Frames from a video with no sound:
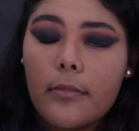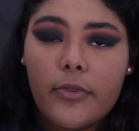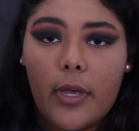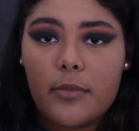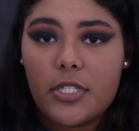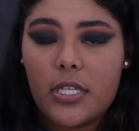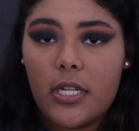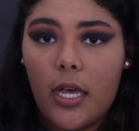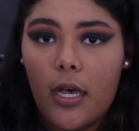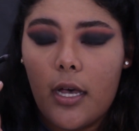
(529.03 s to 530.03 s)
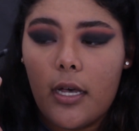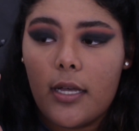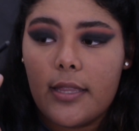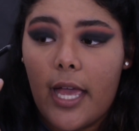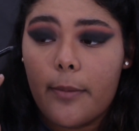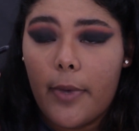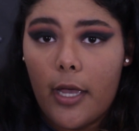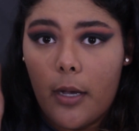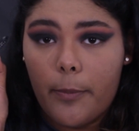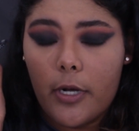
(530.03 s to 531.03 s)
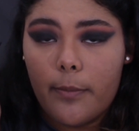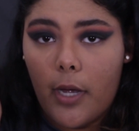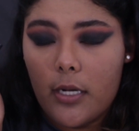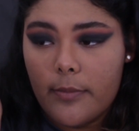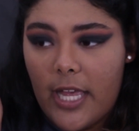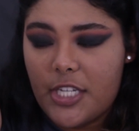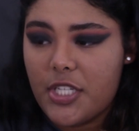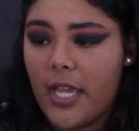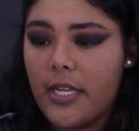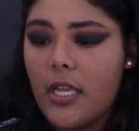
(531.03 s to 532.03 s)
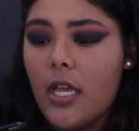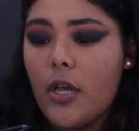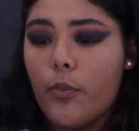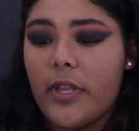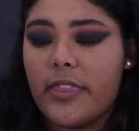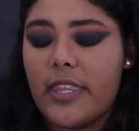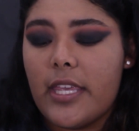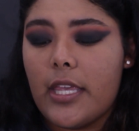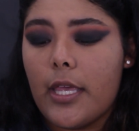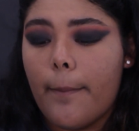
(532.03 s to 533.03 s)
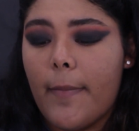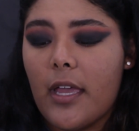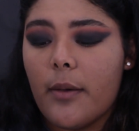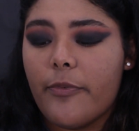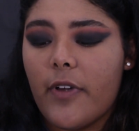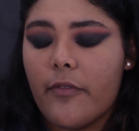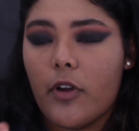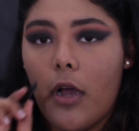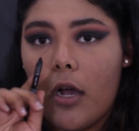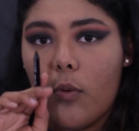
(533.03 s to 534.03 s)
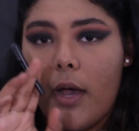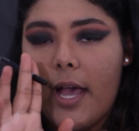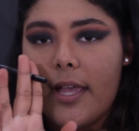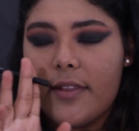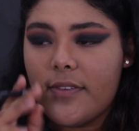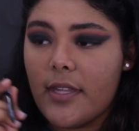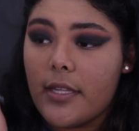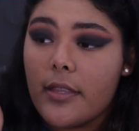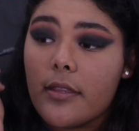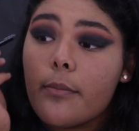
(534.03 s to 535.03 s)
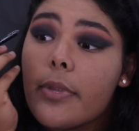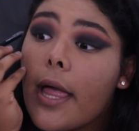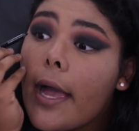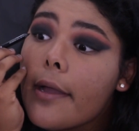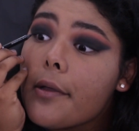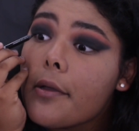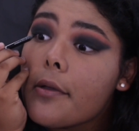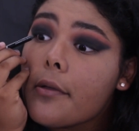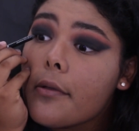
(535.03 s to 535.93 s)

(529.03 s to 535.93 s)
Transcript: So I'm just gonna line my upper and bottom lash line with the Makeup Forever Aqua Eyes in black.